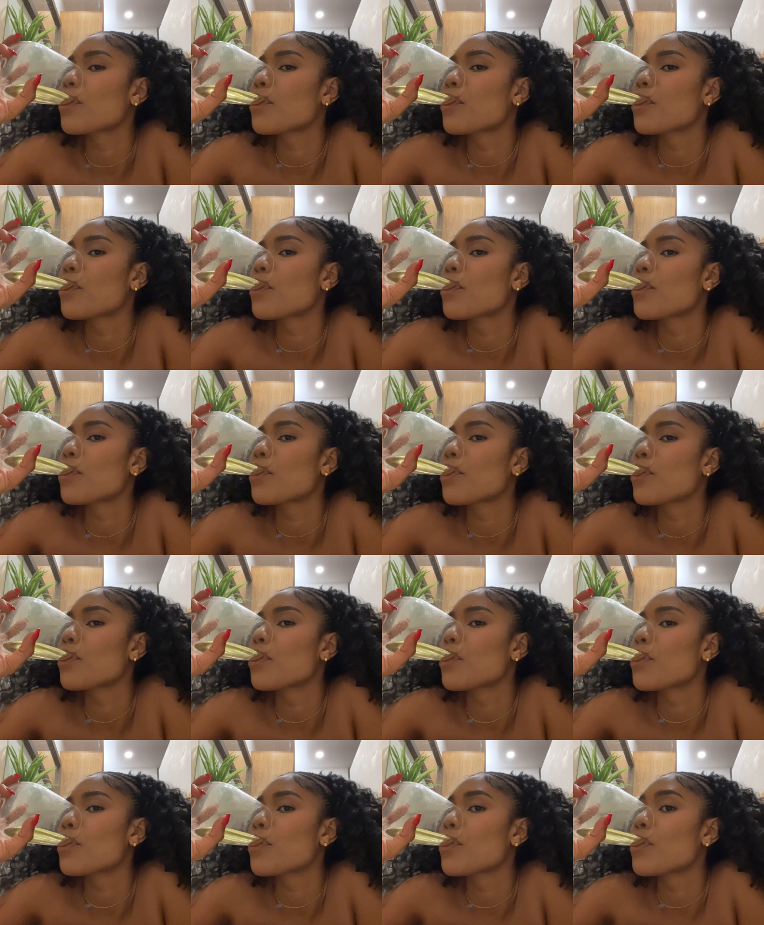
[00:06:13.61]

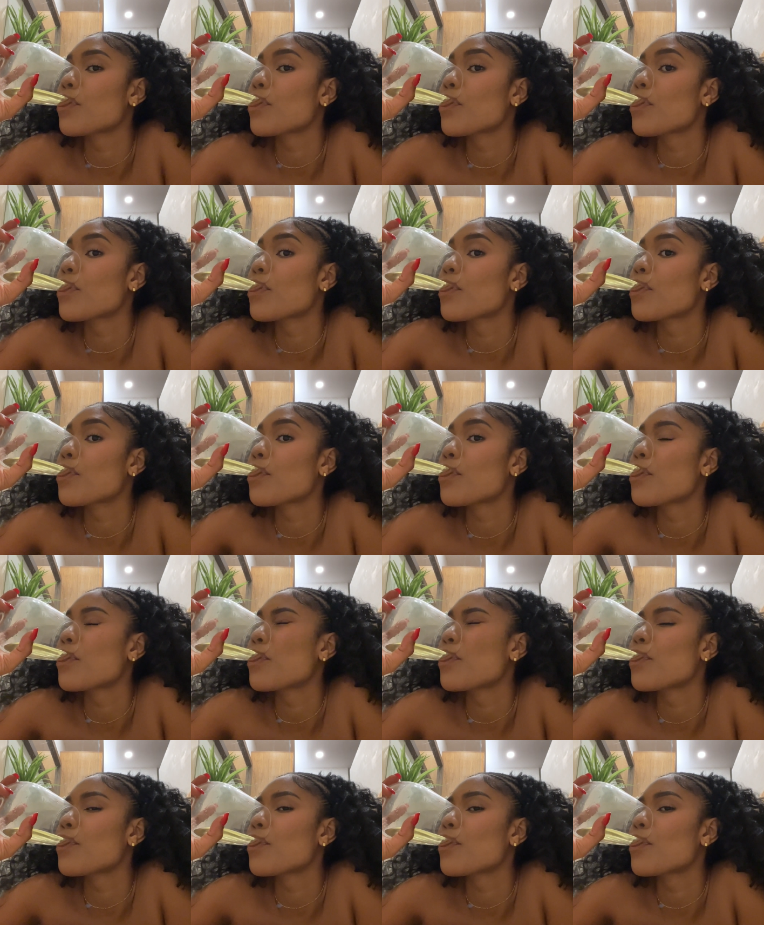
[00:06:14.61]

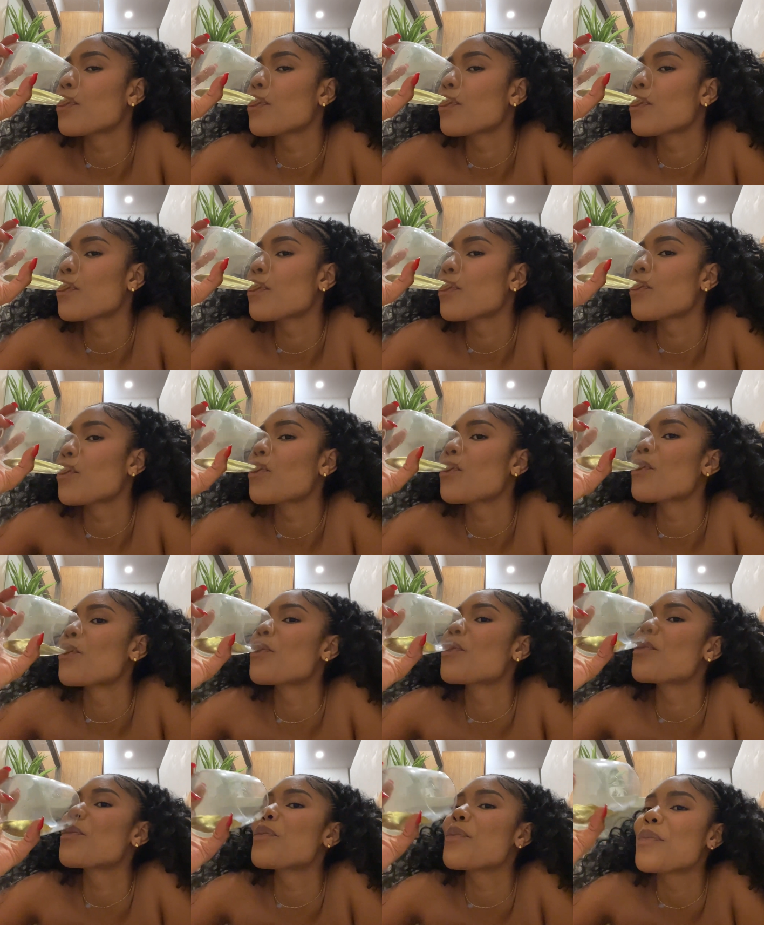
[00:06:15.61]

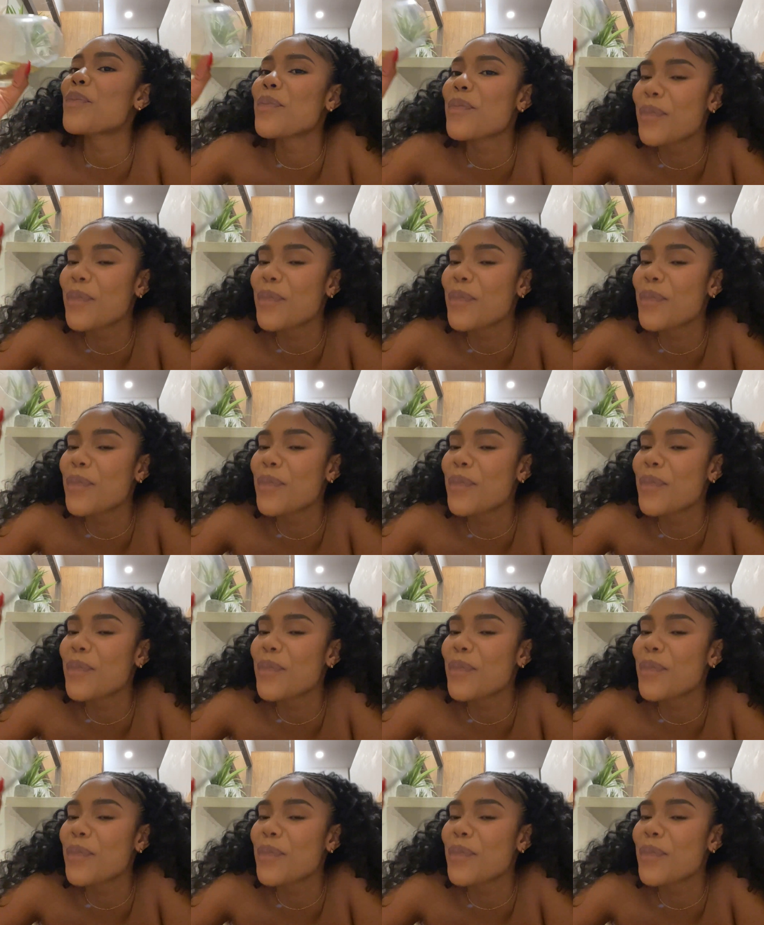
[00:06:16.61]
Nobody speaks.